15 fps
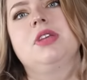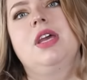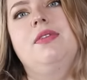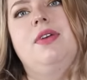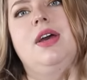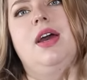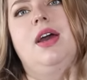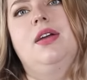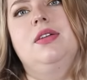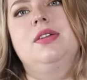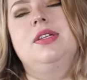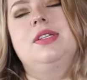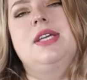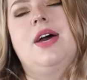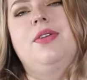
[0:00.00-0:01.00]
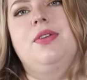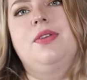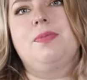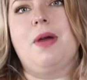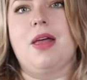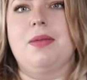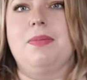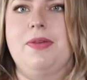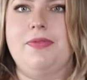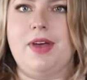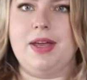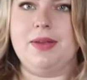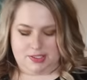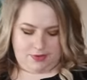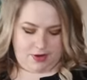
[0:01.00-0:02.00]
If I ironed it down, it'd probably be
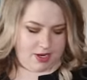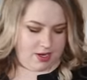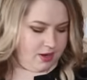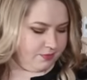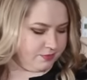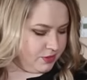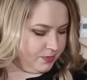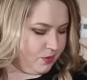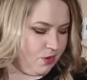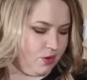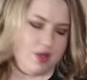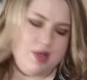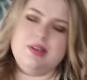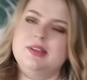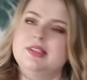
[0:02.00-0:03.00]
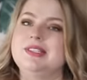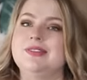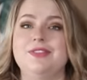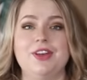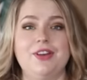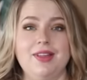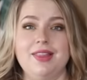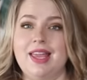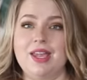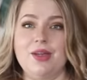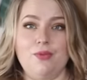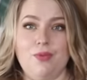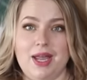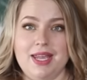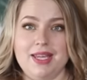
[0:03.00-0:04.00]
fine. It's very comfortable. It's very
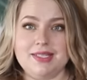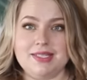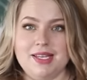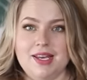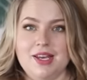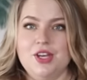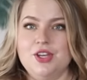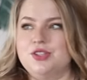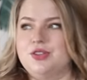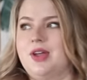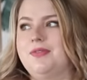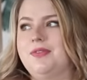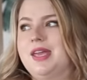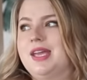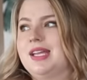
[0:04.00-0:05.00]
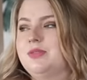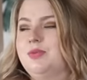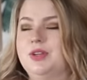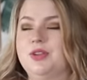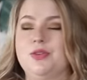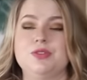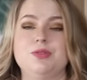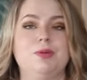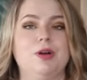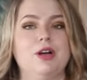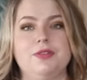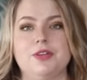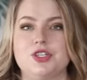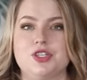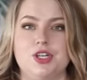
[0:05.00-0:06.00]
lightweight. So I feel like it's one of those
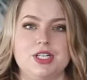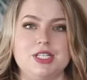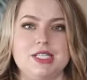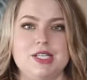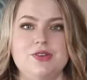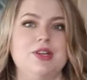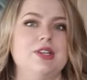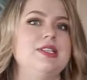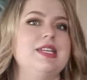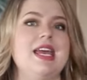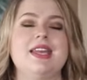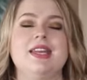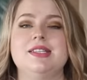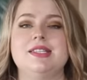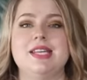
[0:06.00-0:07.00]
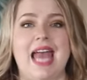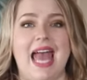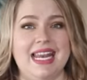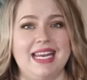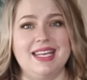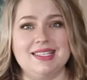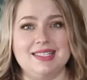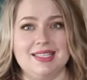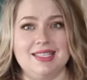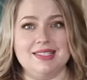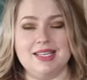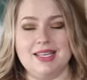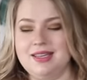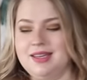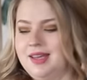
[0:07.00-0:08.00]
perfect shirts that you can take into any
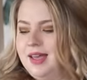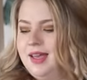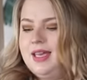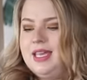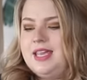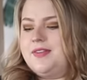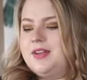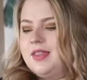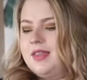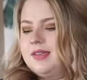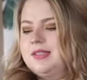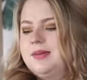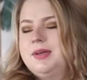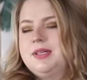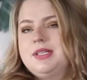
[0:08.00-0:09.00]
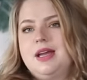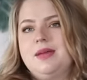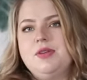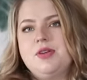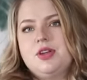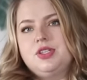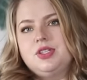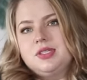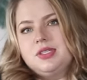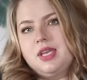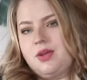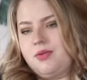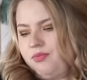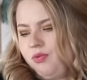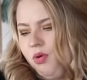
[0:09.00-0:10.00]
season. Even in the summertime, you could just
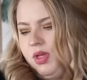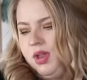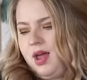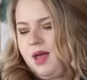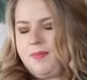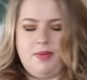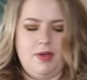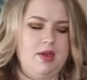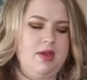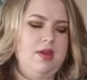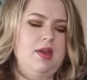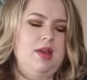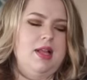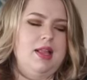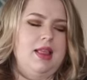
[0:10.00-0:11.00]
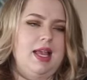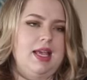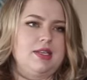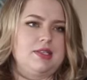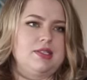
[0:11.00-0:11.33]
like roll it up like